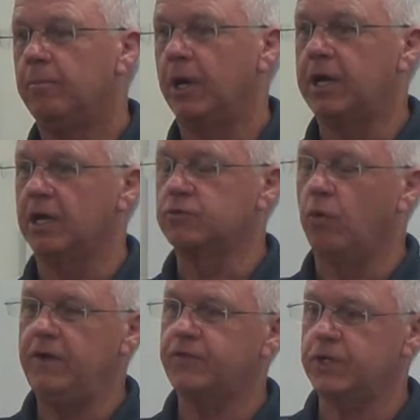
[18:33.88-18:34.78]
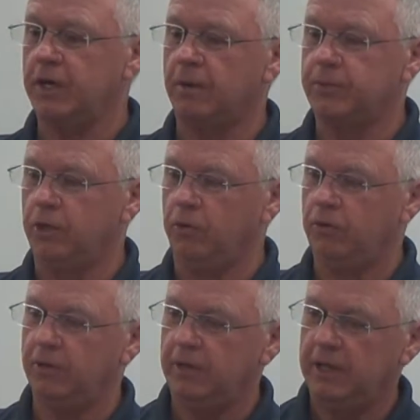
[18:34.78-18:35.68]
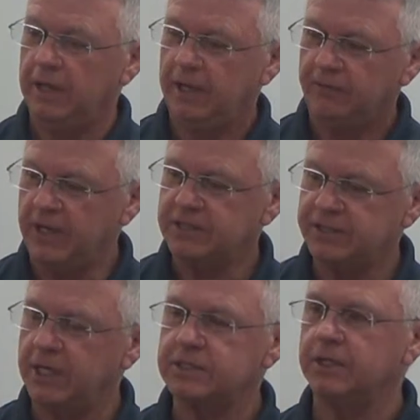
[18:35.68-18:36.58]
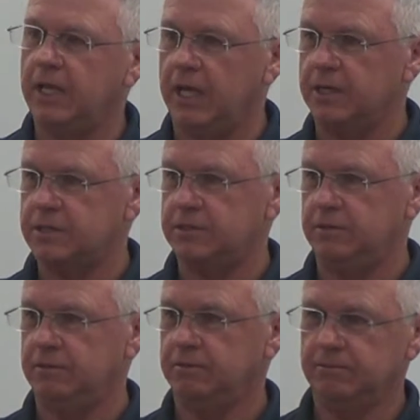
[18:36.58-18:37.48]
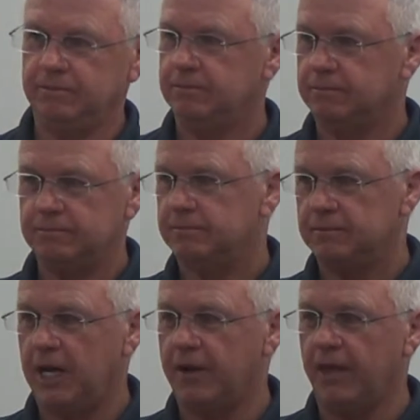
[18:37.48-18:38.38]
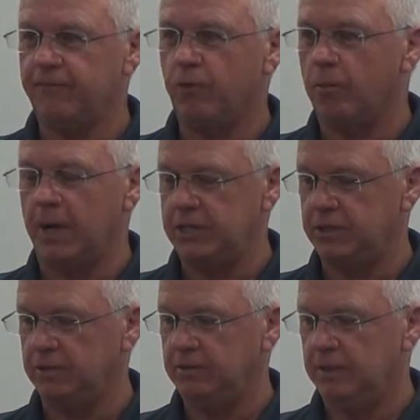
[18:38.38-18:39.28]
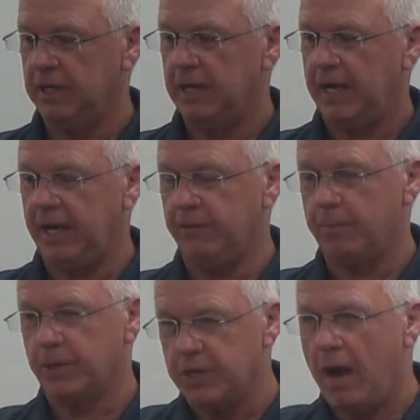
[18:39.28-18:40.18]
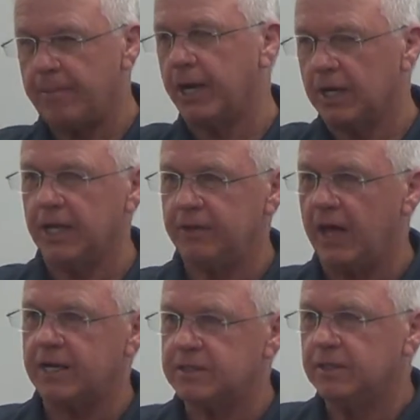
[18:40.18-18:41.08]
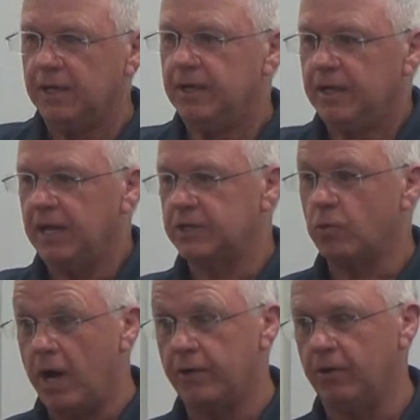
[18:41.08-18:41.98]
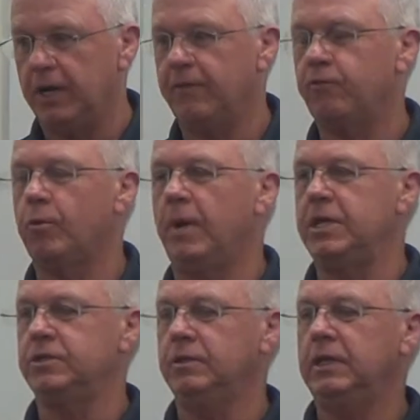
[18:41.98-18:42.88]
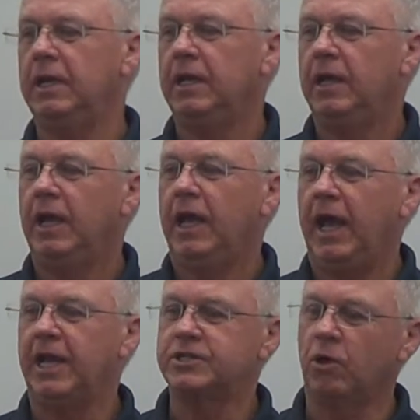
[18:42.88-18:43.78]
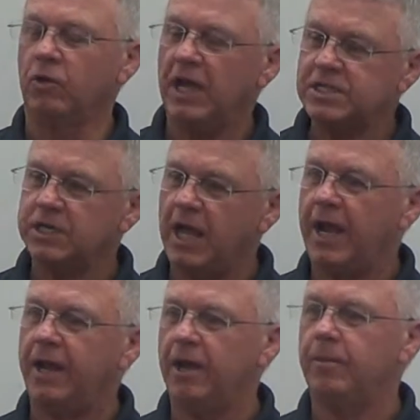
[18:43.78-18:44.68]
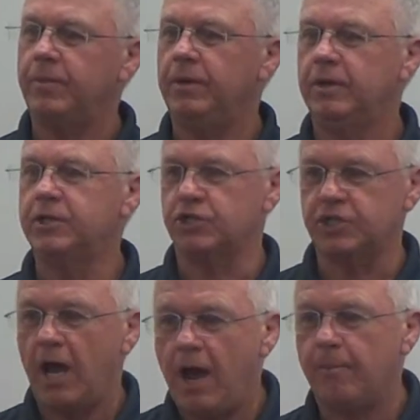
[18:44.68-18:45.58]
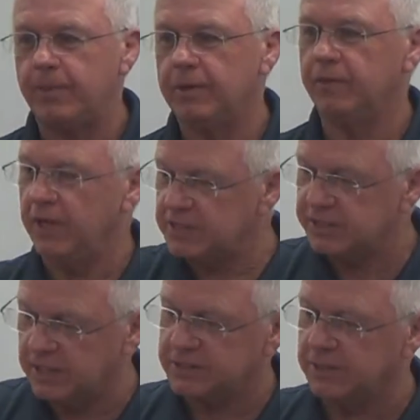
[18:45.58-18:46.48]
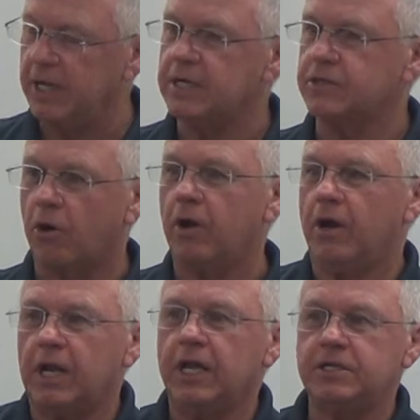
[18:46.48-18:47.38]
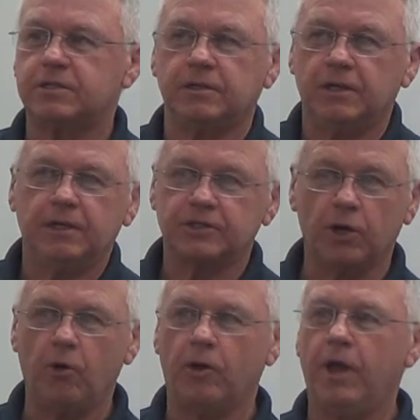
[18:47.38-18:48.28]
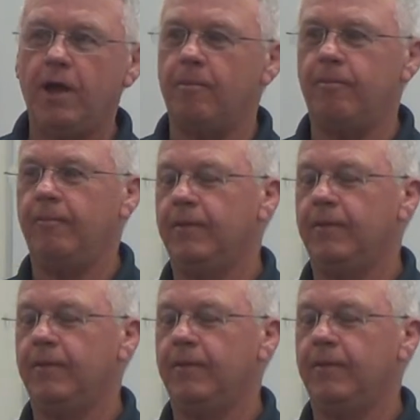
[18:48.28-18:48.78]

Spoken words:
because we've seen them do this, this, and this out of that formation, and then predominantly that's why they're in that formation. And so let's line up to stop this, this, and this, or at least slow it up.